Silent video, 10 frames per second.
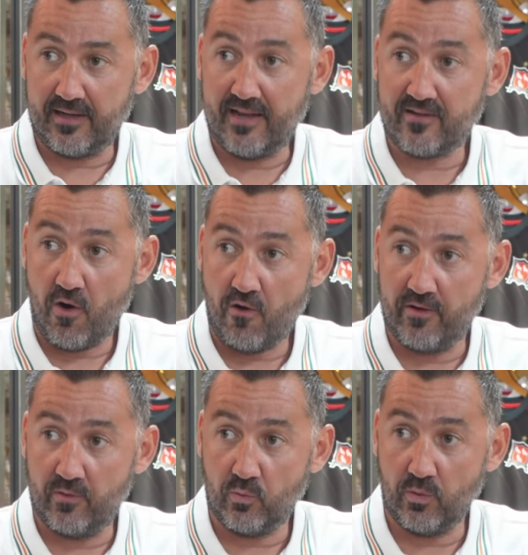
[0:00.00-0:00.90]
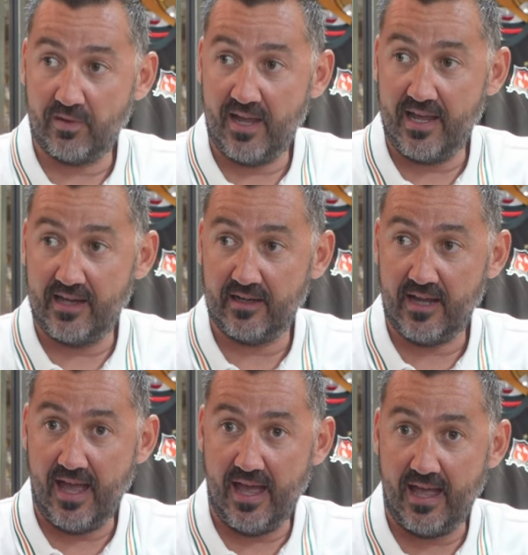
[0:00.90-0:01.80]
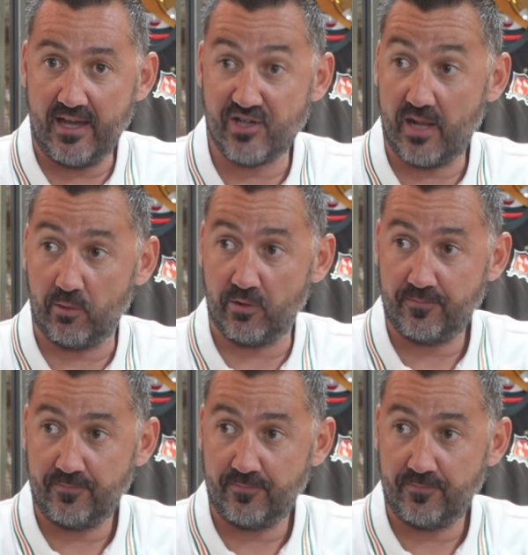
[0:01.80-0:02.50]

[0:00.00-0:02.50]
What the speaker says: Glentoran were playing Shelburne,